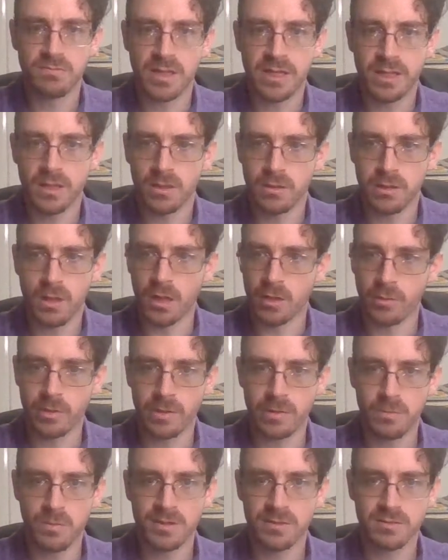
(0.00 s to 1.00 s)
like a lottery
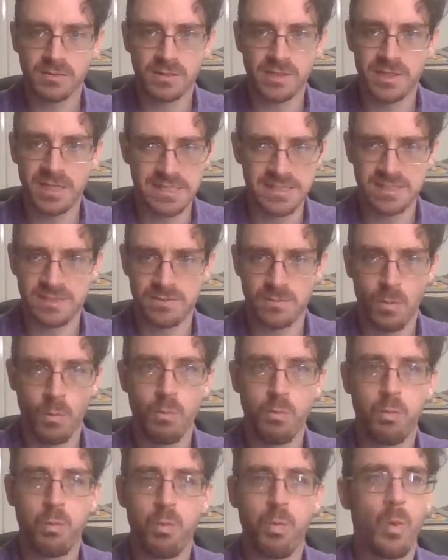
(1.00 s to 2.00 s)
winner. It's
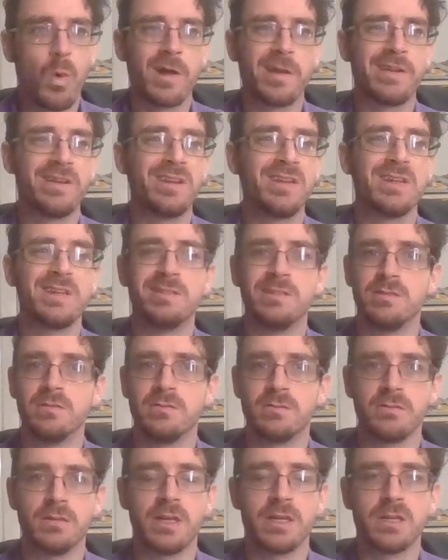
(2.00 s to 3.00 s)
one in
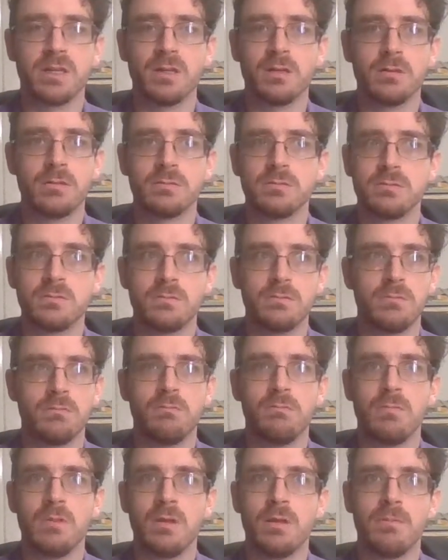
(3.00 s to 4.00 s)
like
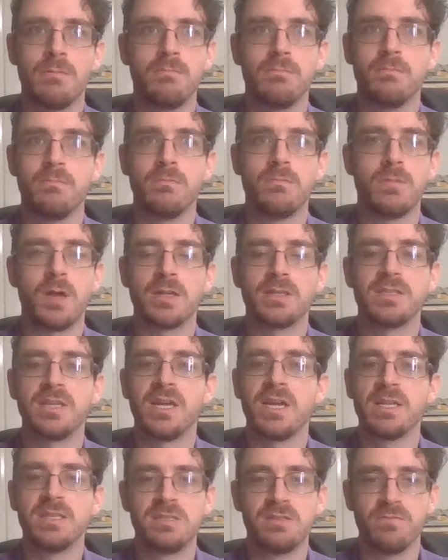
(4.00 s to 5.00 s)

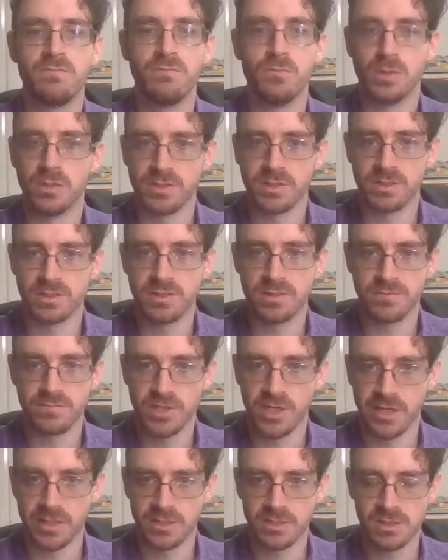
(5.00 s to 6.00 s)
tens of millions of
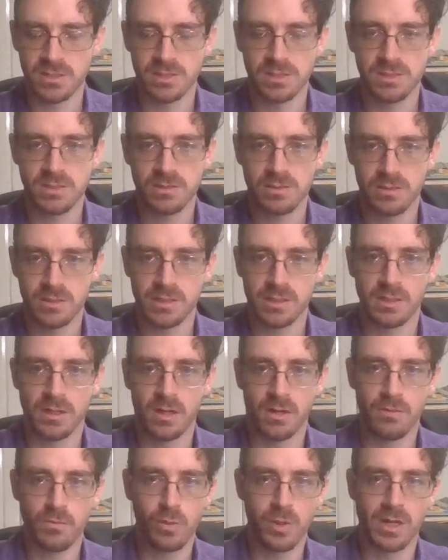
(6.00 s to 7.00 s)
chances, right,
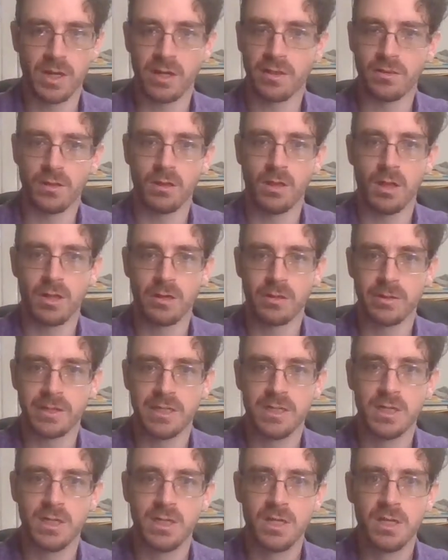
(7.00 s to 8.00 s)
of winning the lottery.
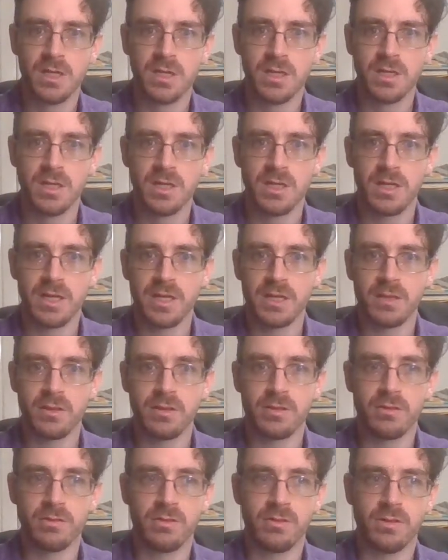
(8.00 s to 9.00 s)

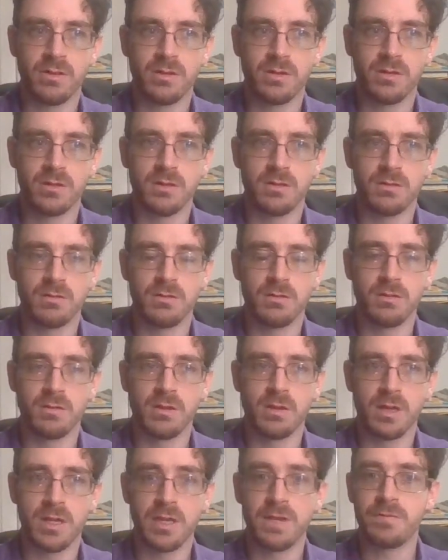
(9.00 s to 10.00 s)

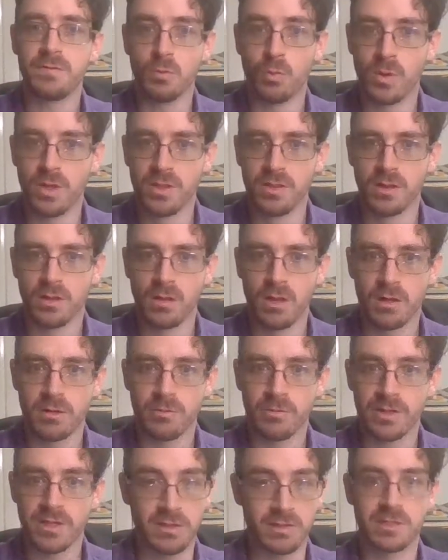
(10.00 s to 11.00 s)
If you win the
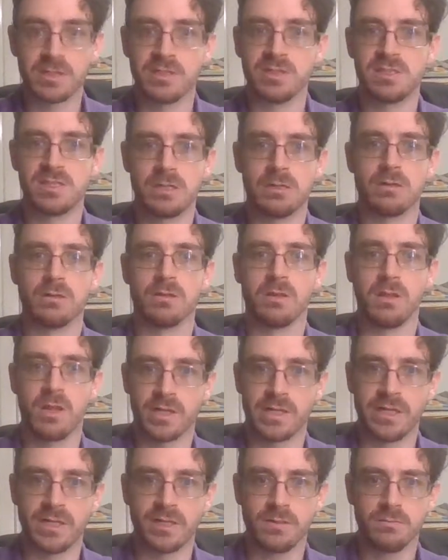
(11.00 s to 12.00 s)
lottery, you're considered
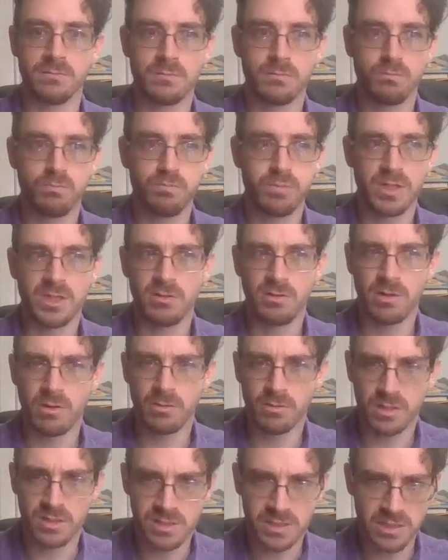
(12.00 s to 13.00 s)
lucky, but you
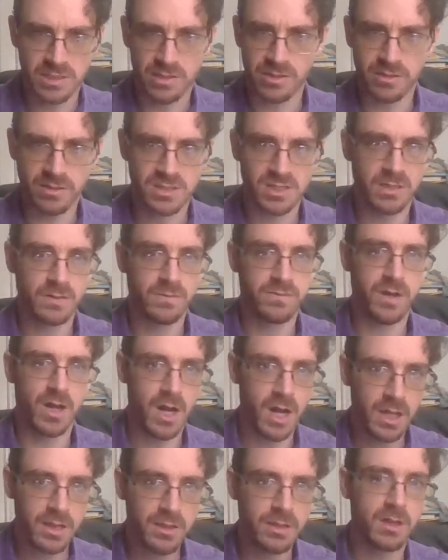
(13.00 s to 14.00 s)
don't consider yourself
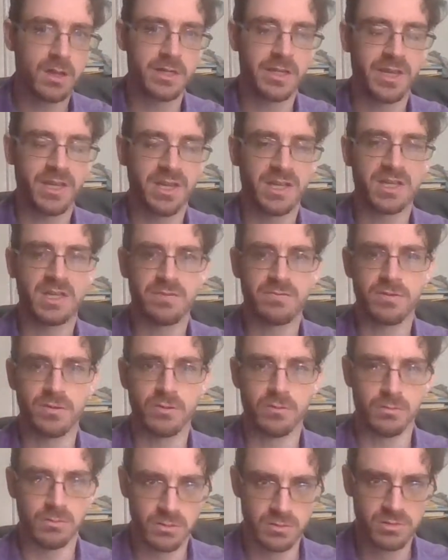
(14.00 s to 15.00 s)
unlucky if you
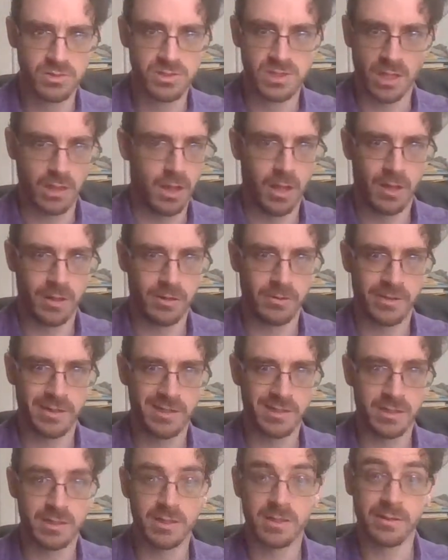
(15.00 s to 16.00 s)
lose the
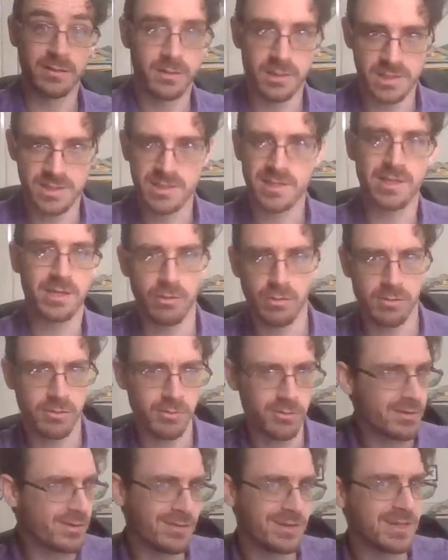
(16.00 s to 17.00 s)
lottery, unless like you threw
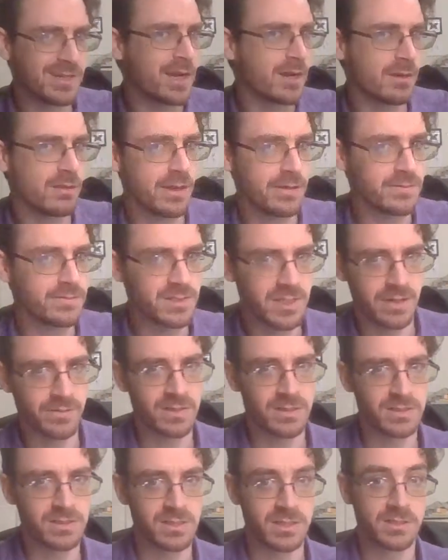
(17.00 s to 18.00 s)
your entire life
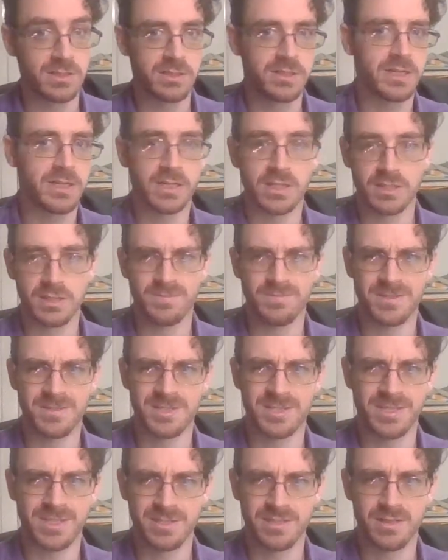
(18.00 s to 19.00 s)
savings into tickets, in which
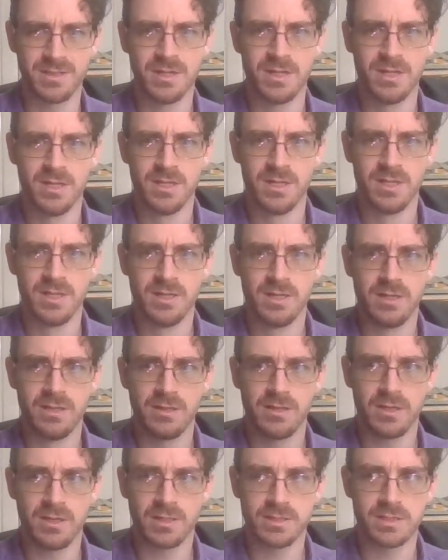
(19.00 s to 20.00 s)
case
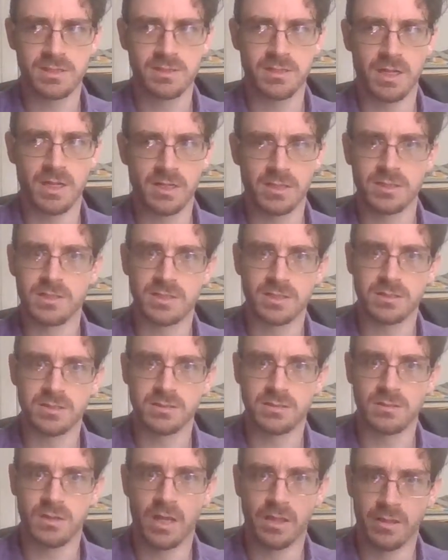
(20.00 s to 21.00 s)
it's not just
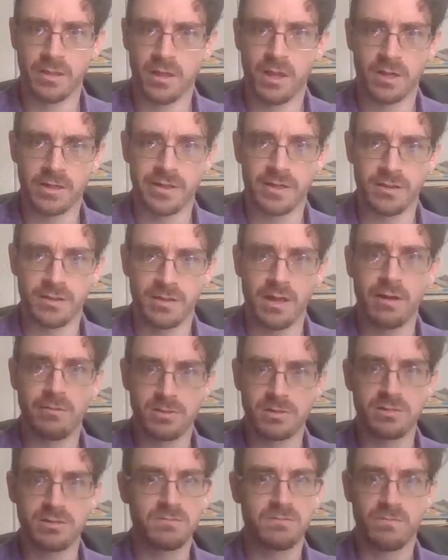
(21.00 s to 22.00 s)
unlucky, that
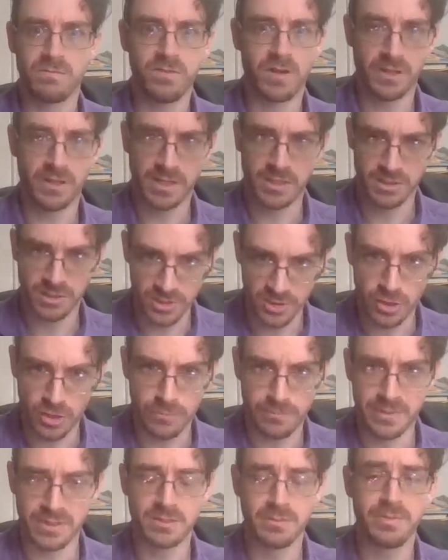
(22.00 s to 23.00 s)
was fucking
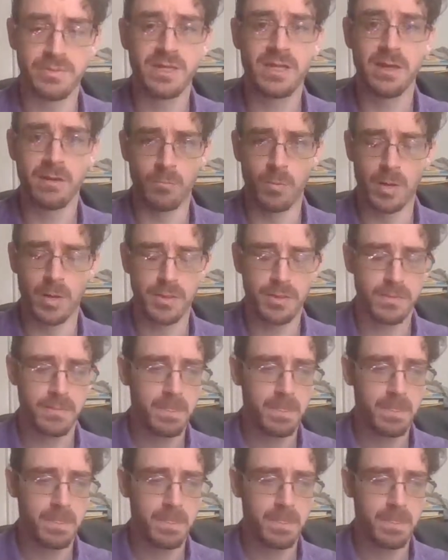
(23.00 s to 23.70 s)
stupid to begin with.